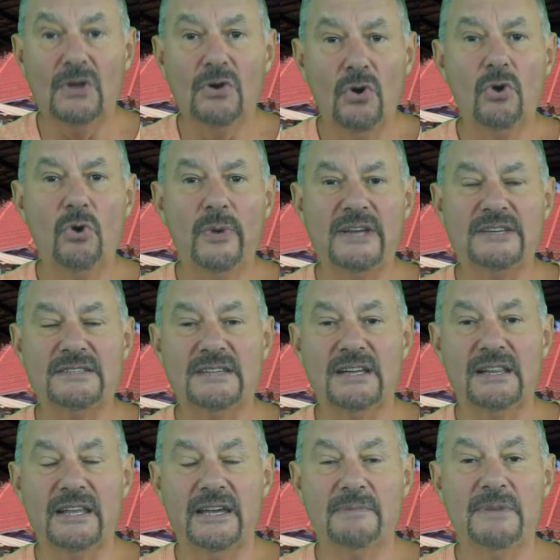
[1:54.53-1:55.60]
Always
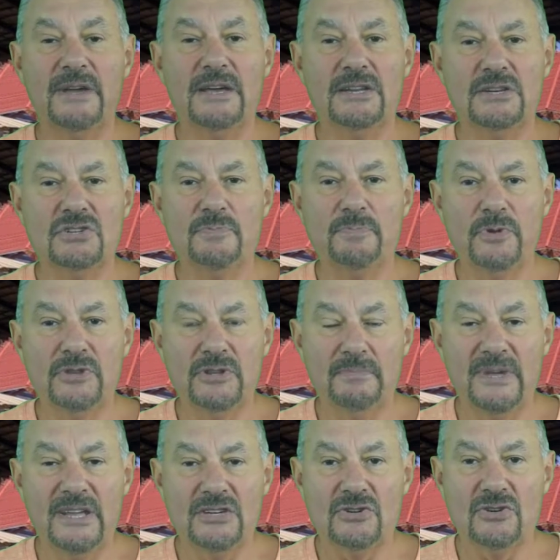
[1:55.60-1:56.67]
tell them to put the
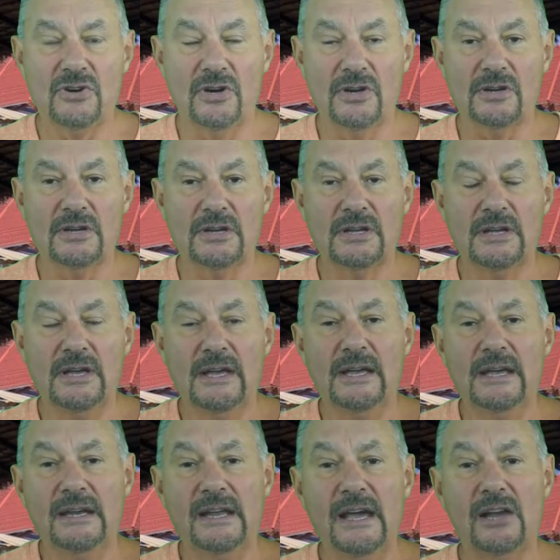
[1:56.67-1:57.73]
meter on.
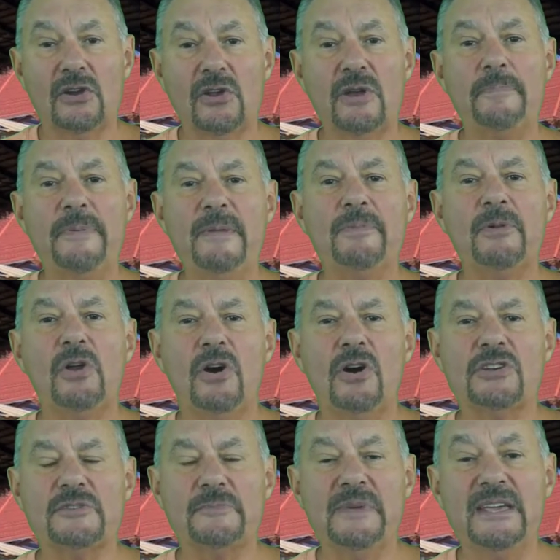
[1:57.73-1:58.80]
Now, a lot of people
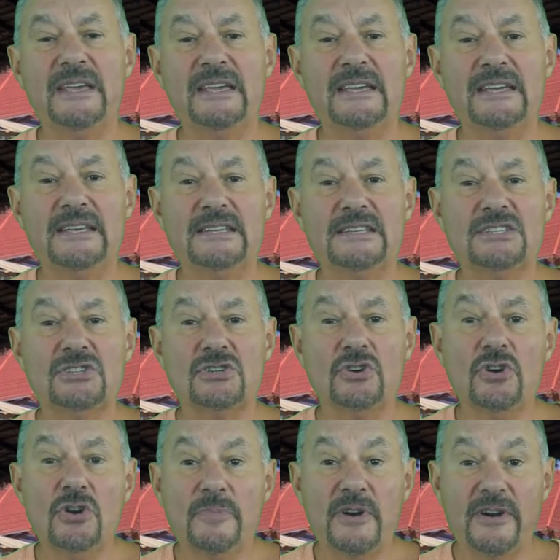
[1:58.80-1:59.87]
ask me, is
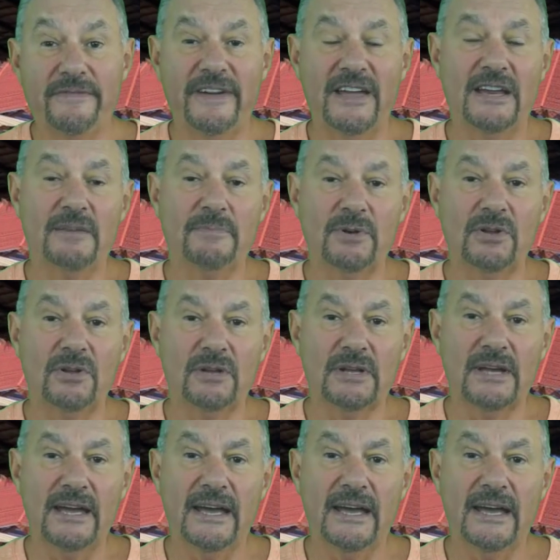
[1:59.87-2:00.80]
Uber available?